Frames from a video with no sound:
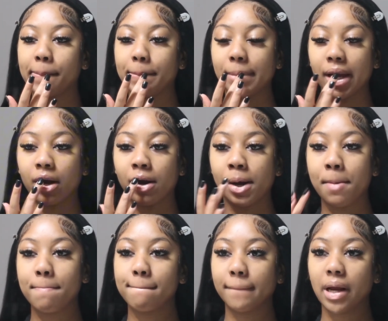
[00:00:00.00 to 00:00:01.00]

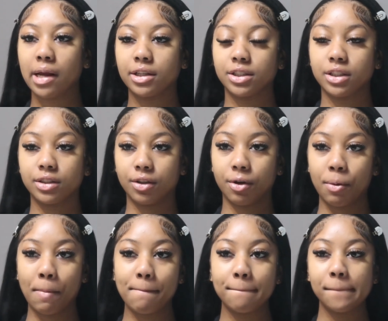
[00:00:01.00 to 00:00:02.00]
Bearing. She's
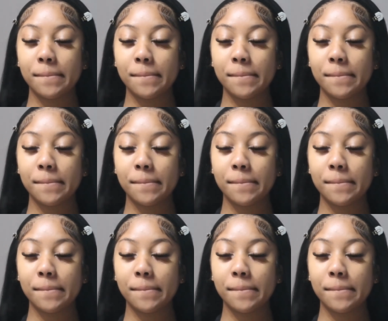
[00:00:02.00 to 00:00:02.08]
cute.